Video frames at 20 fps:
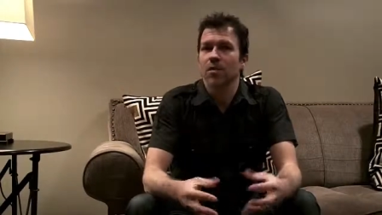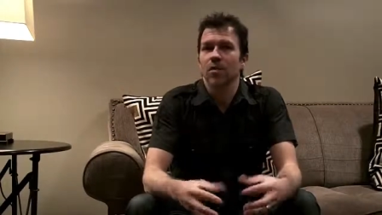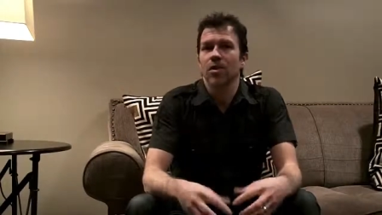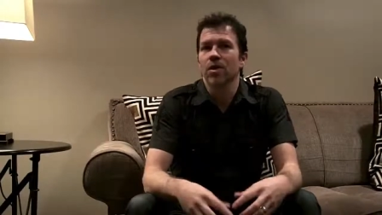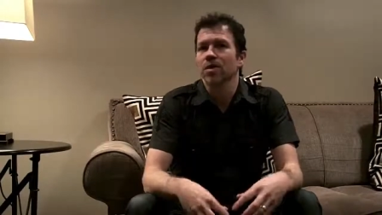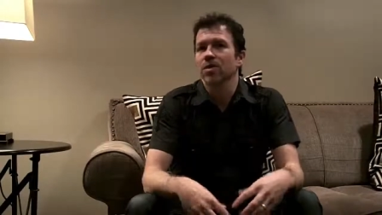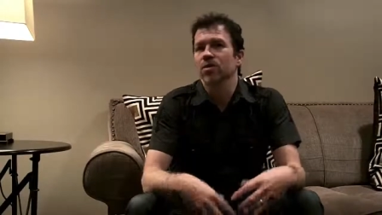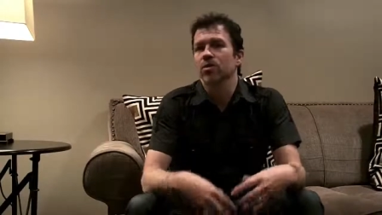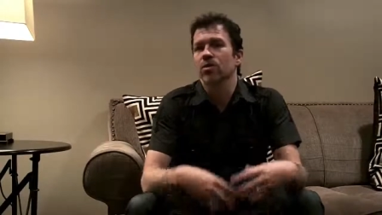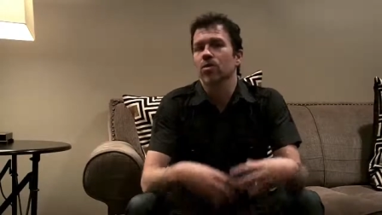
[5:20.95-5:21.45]
I
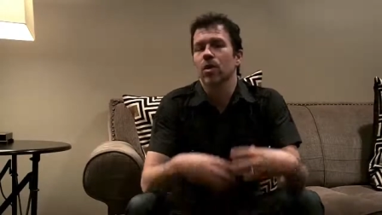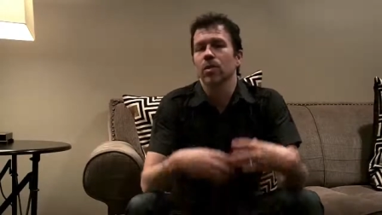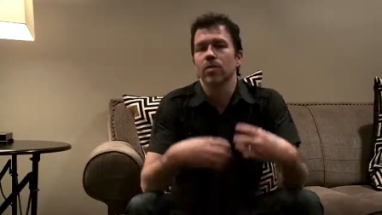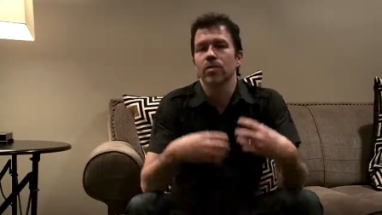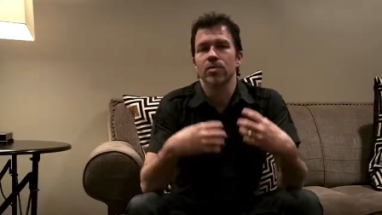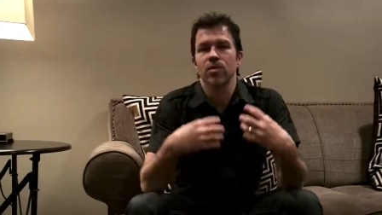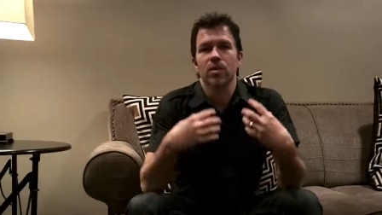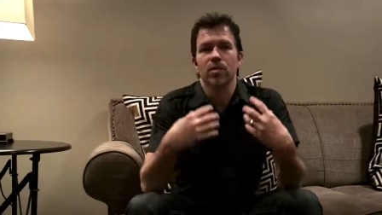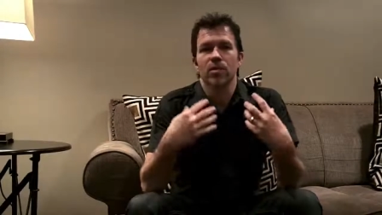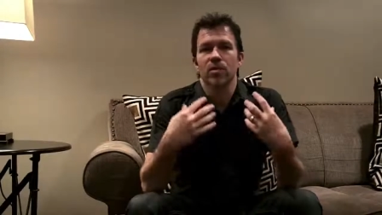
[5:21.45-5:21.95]
want to stir
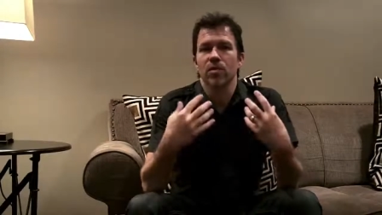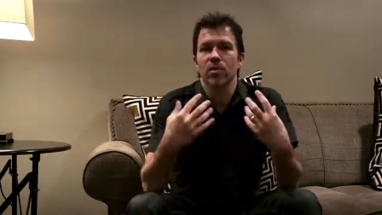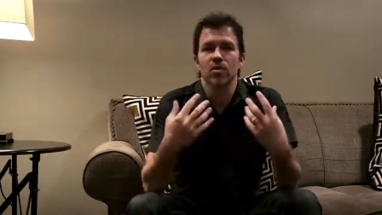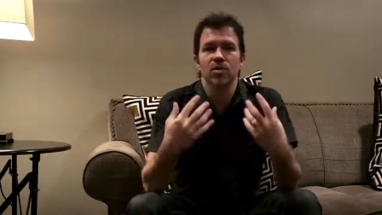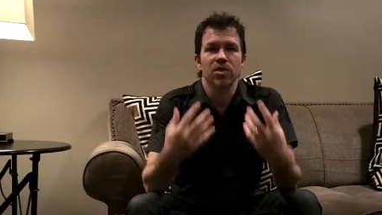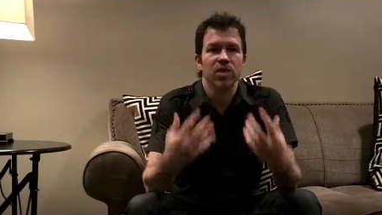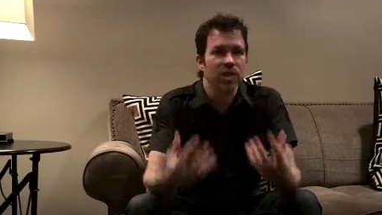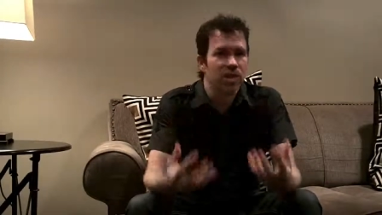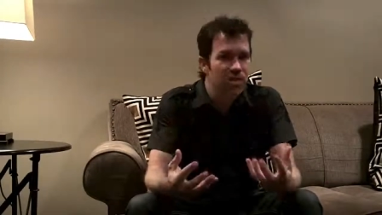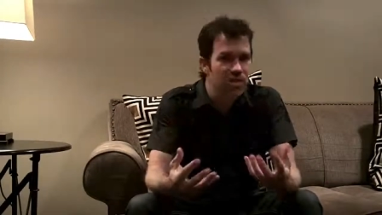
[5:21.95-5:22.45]
up some of
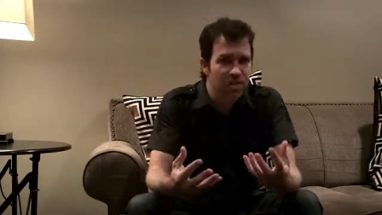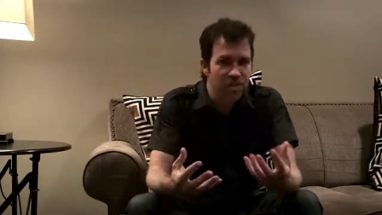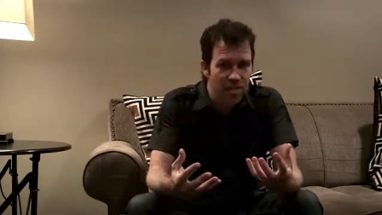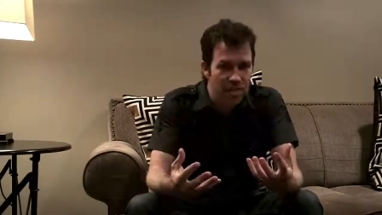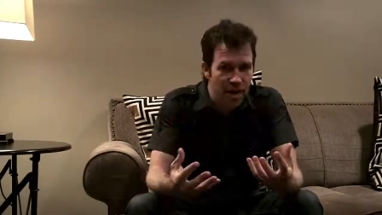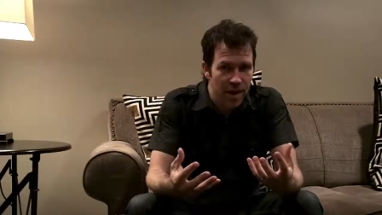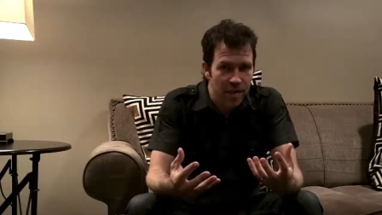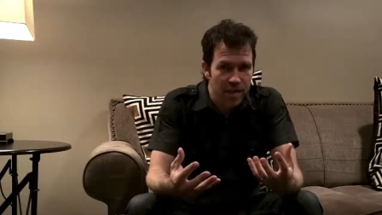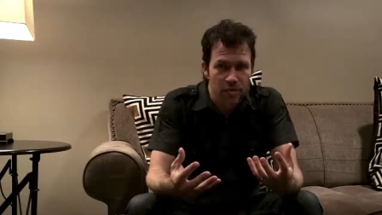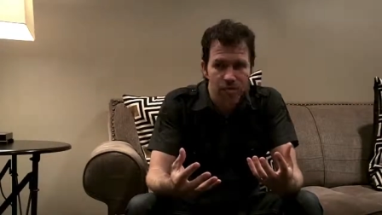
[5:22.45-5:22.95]
those things
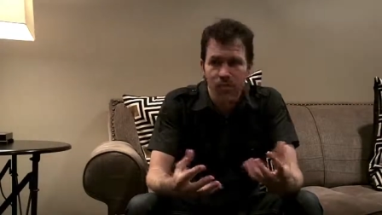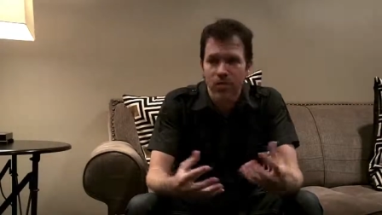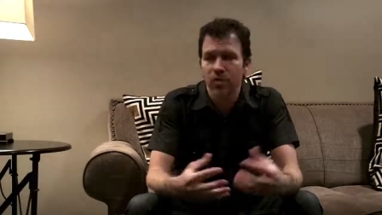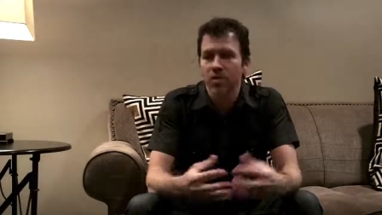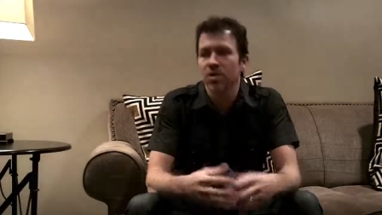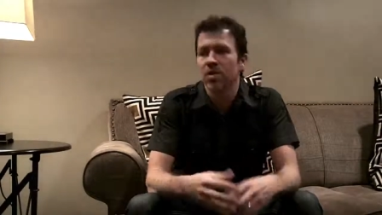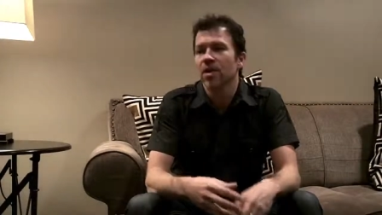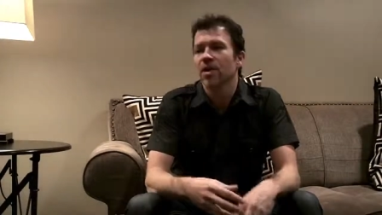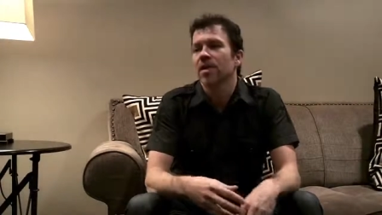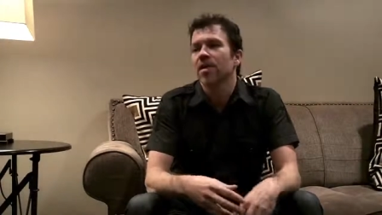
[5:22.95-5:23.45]
inside of
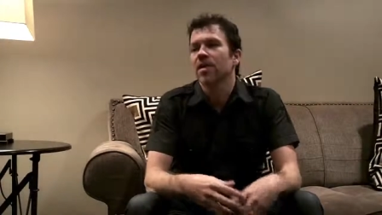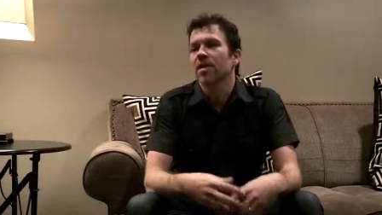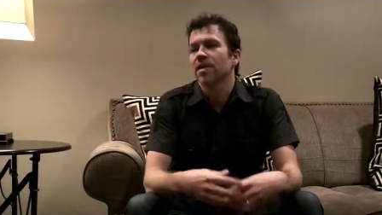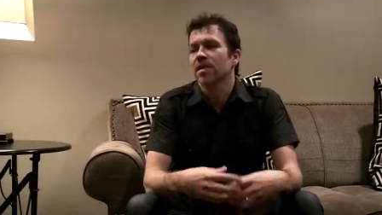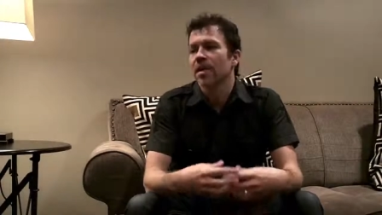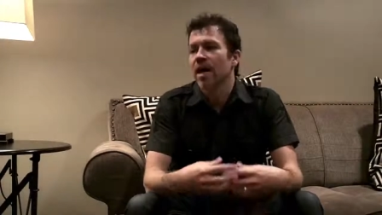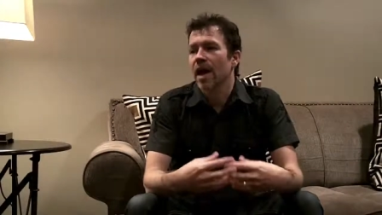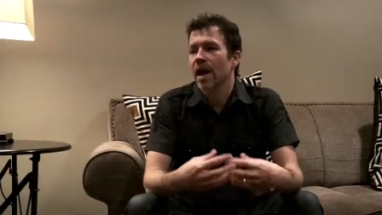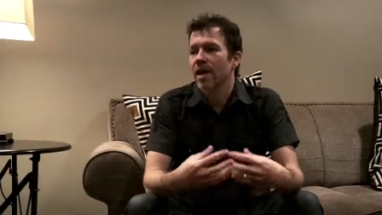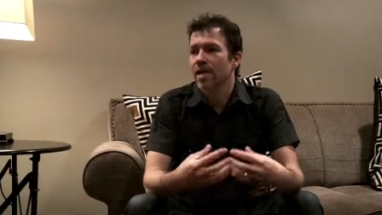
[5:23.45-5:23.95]
you
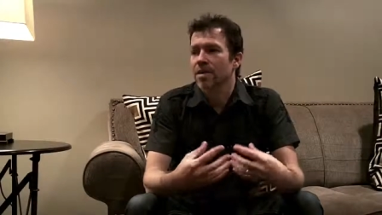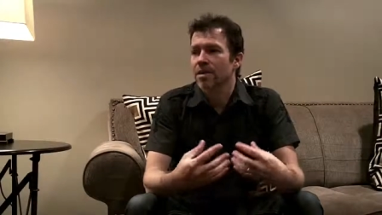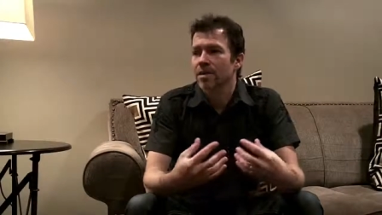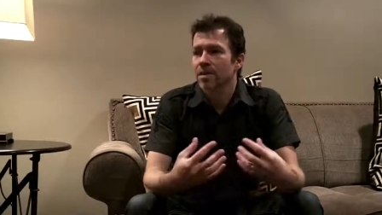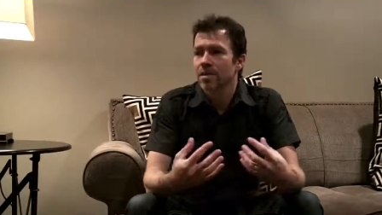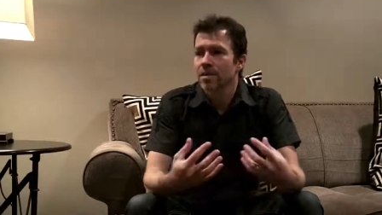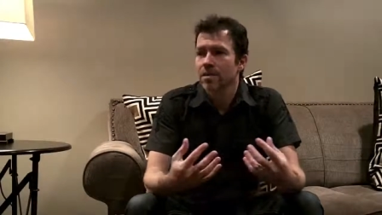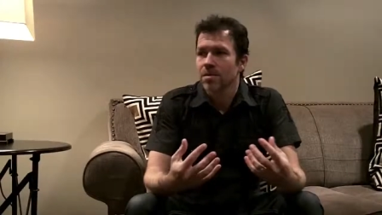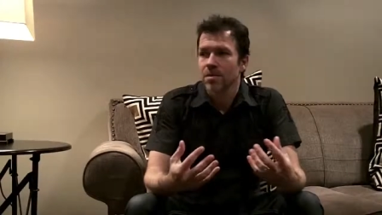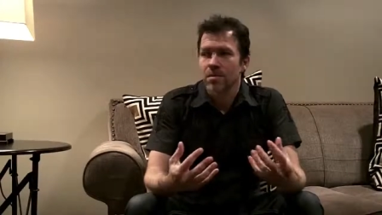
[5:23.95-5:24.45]
that
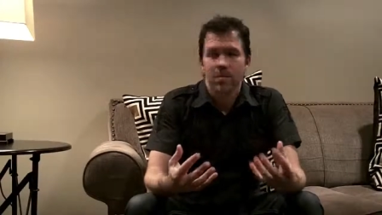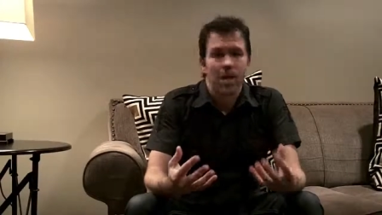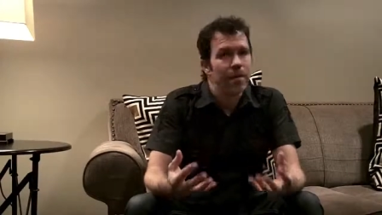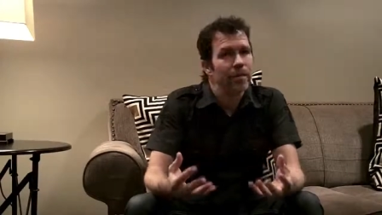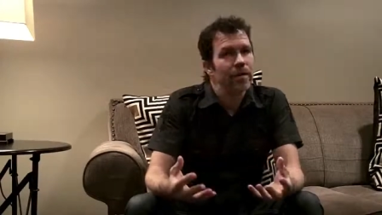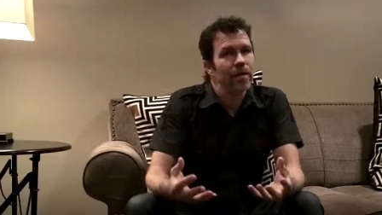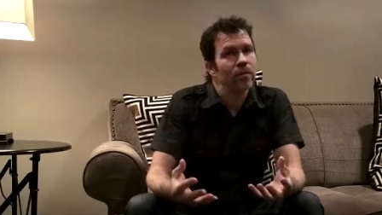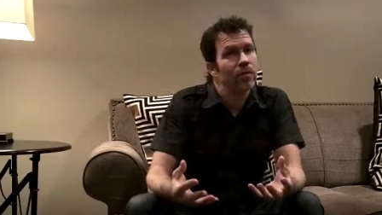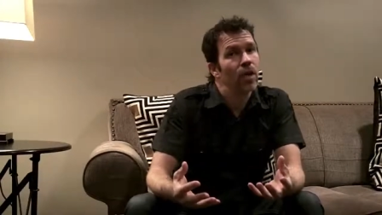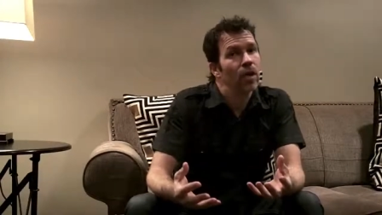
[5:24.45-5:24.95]

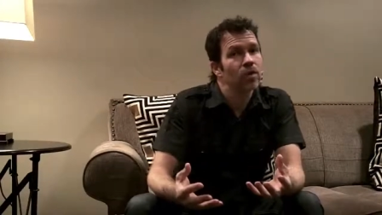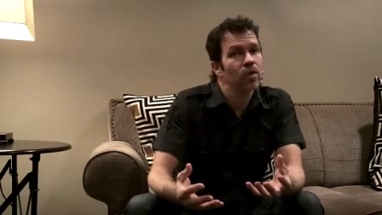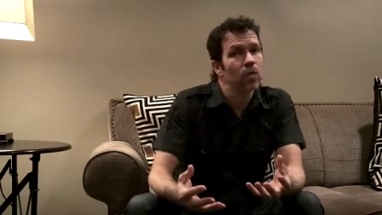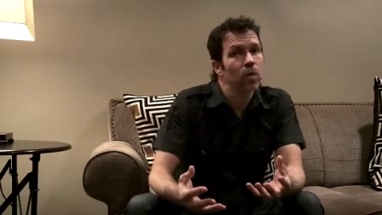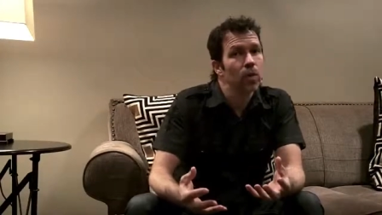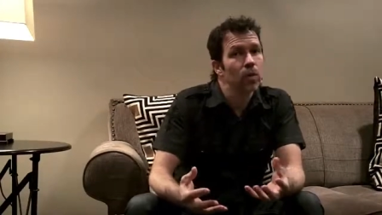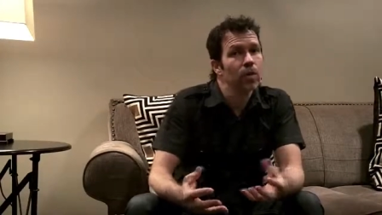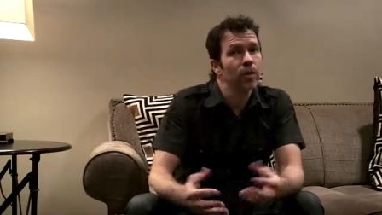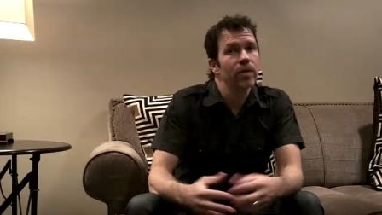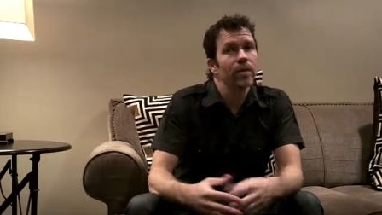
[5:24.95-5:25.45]
maybe have gone
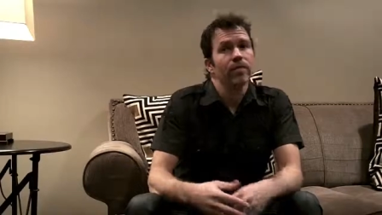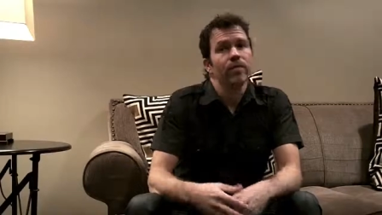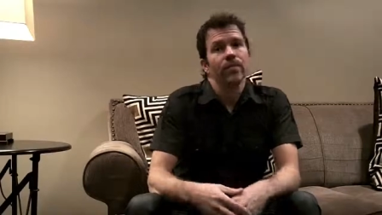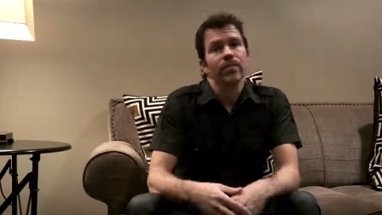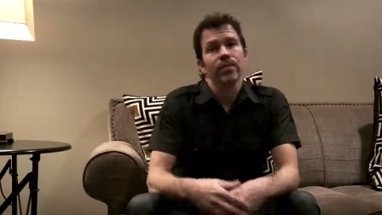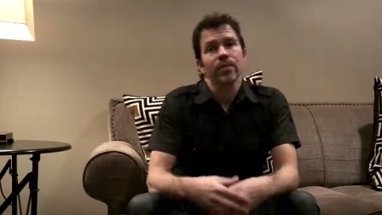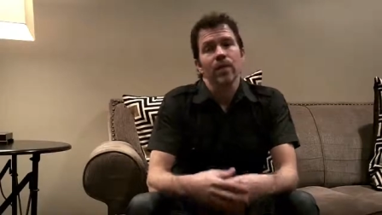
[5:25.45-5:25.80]
dormant.